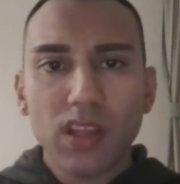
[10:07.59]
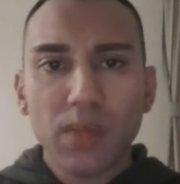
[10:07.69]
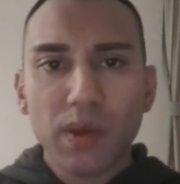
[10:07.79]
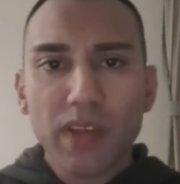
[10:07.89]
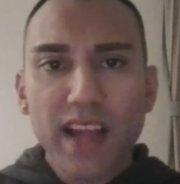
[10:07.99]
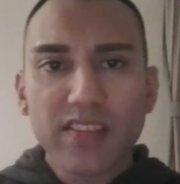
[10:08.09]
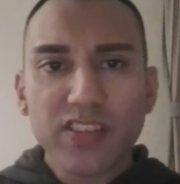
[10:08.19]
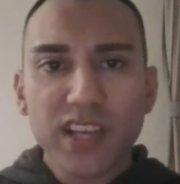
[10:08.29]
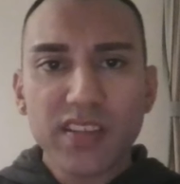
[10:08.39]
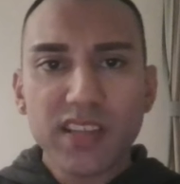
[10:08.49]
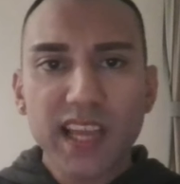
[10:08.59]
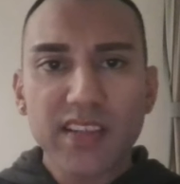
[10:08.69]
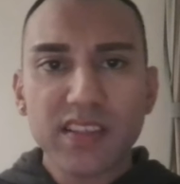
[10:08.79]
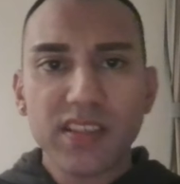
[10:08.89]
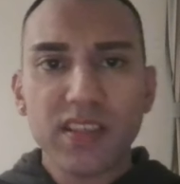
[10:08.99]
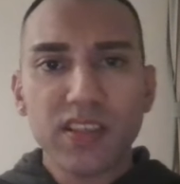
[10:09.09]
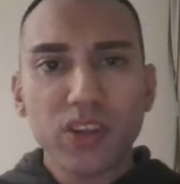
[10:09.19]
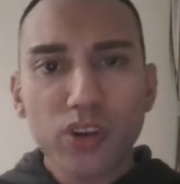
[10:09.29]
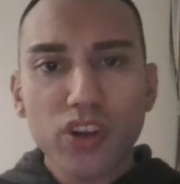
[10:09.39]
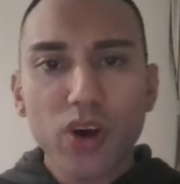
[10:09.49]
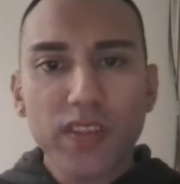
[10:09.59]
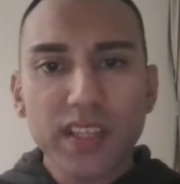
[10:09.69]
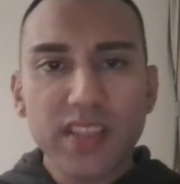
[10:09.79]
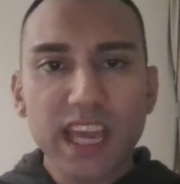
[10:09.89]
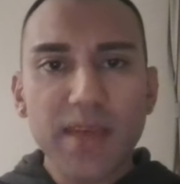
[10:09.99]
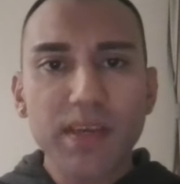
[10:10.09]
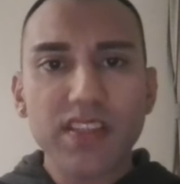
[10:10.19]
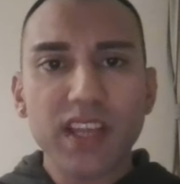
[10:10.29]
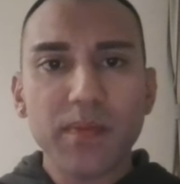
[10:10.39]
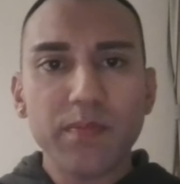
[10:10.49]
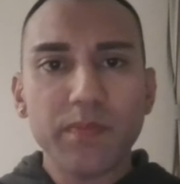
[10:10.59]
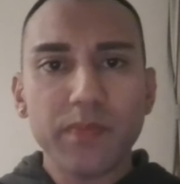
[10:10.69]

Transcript: But that's just it. You're not the same as them.